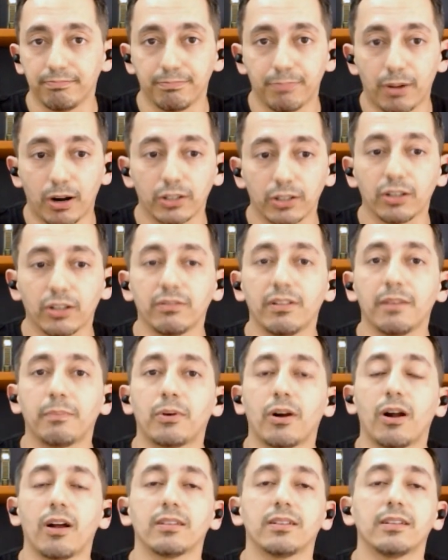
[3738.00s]
part of the
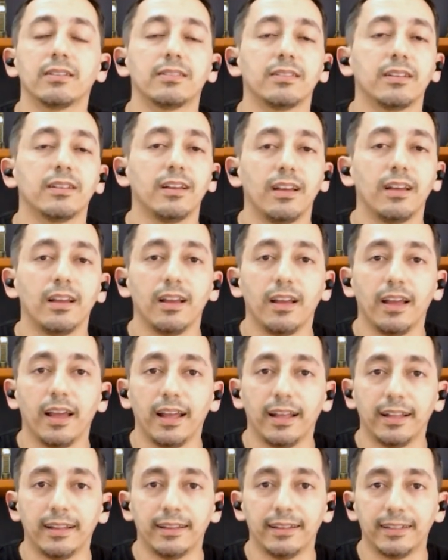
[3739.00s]
process,
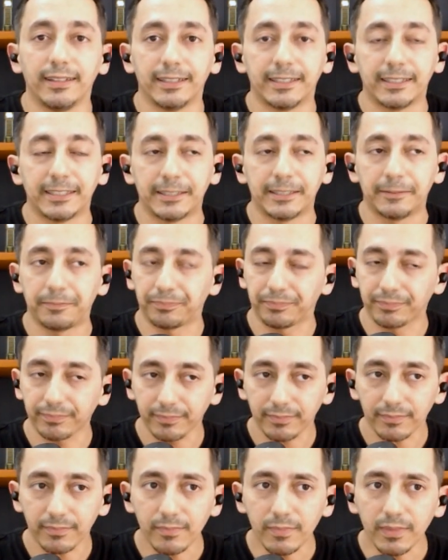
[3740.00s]
and
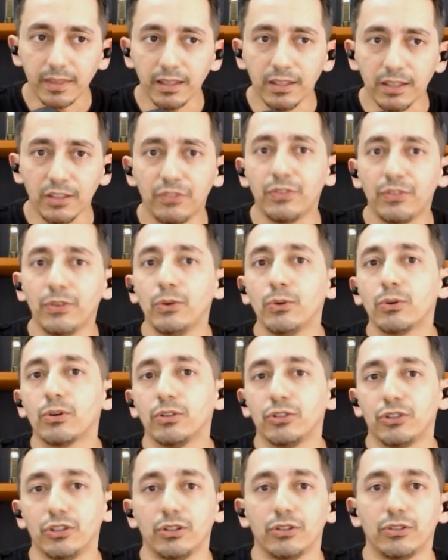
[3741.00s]
if you
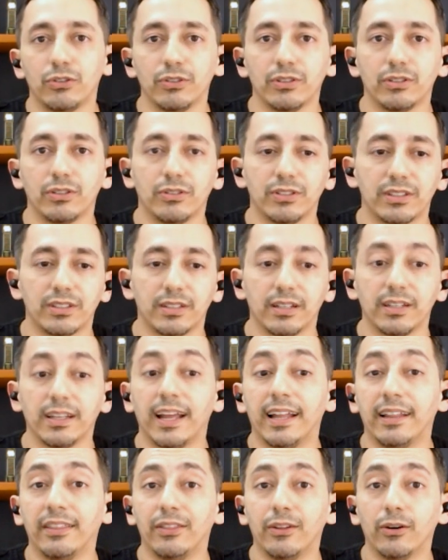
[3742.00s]
continue to
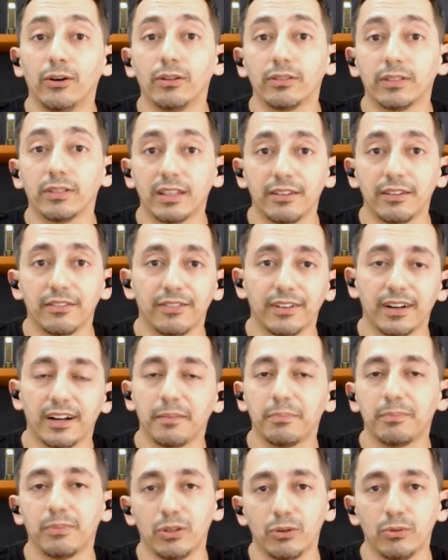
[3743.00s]
study and don't give
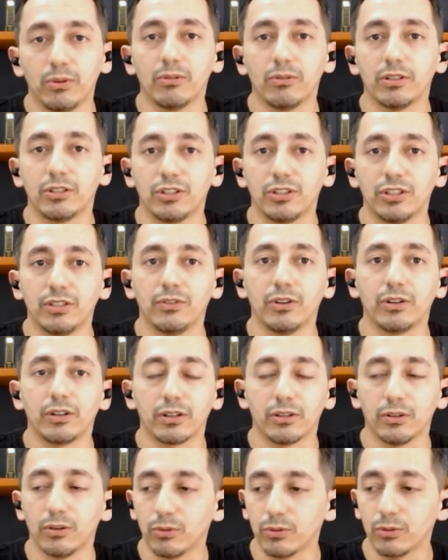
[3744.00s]
up, you will achieve your
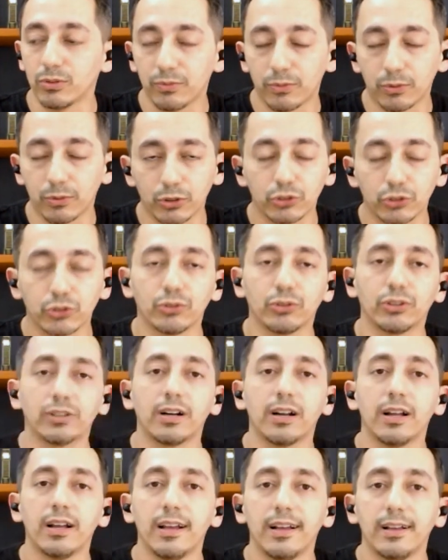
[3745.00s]
goals for
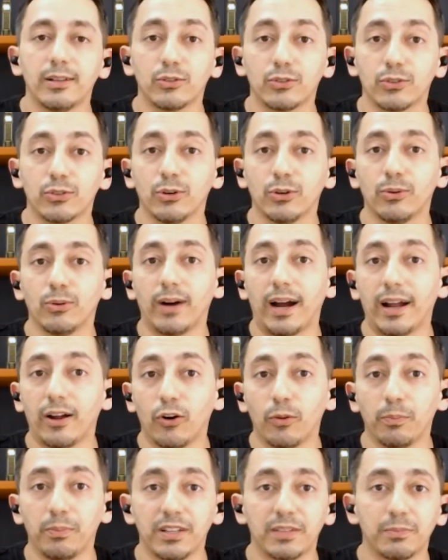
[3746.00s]
sure. So I
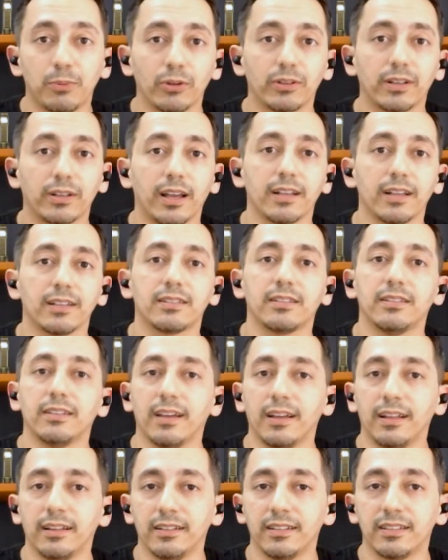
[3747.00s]
hope this
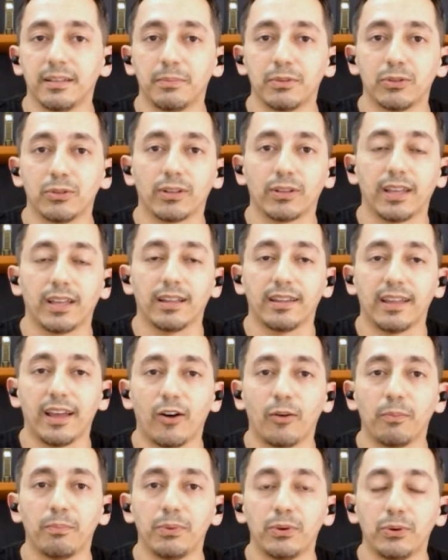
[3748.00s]
podcast and this episode can
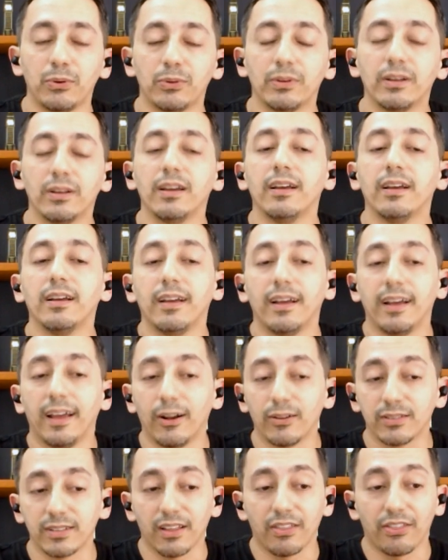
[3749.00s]
help you.
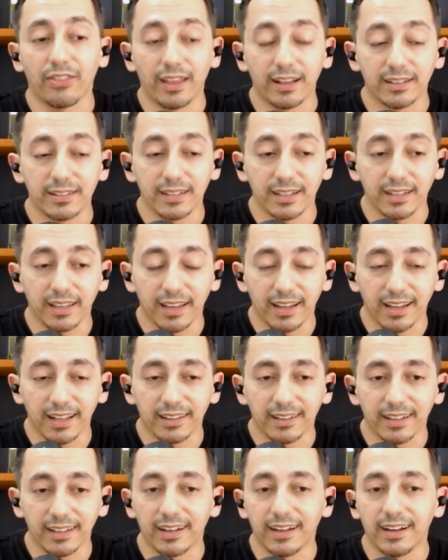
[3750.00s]
Elsa, thanks
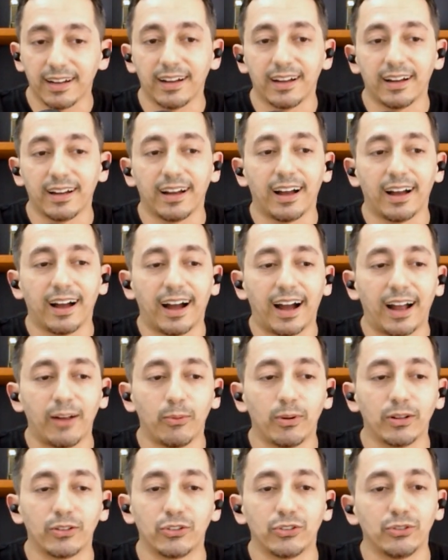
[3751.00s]
again. I
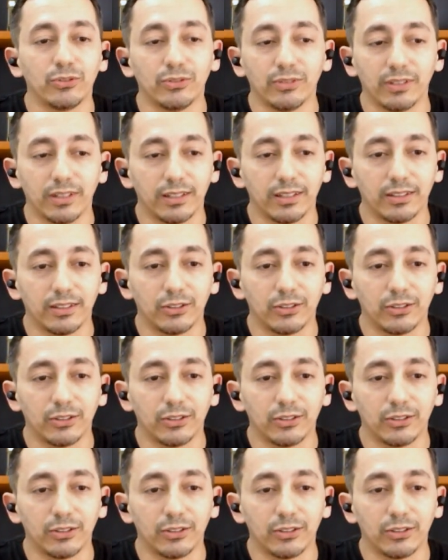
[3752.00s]
want to,